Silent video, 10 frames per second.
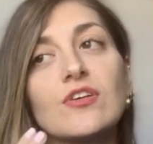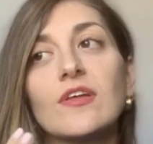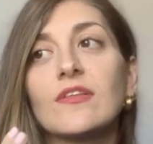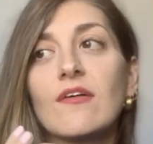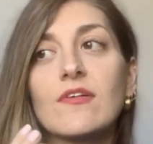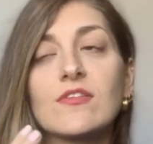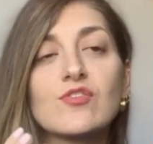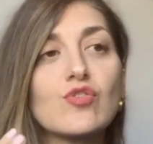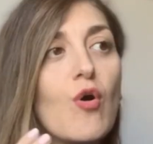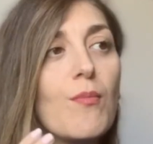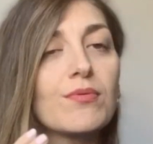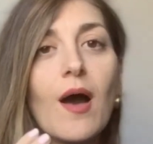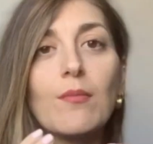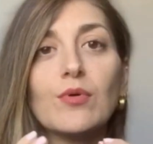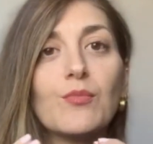that there was no
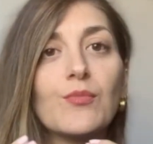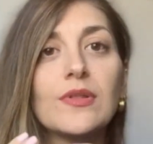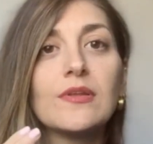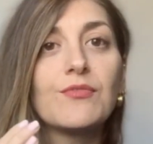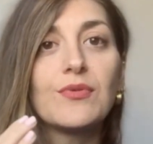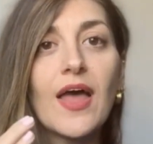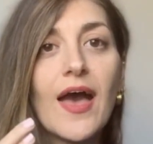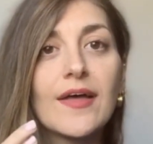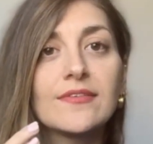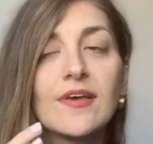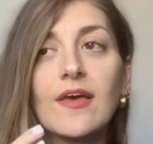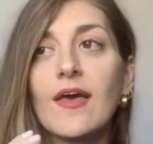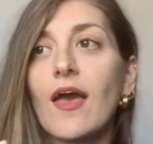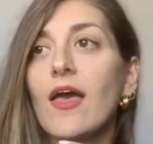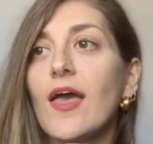problem with the flat,
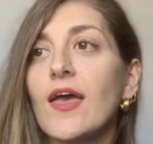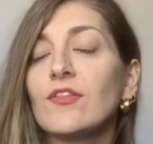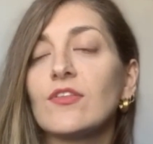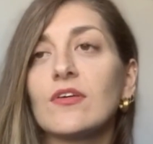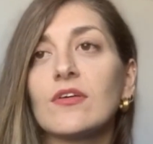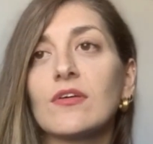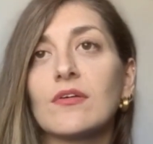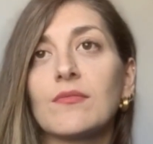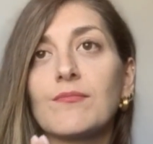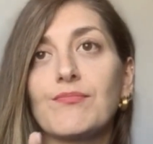and then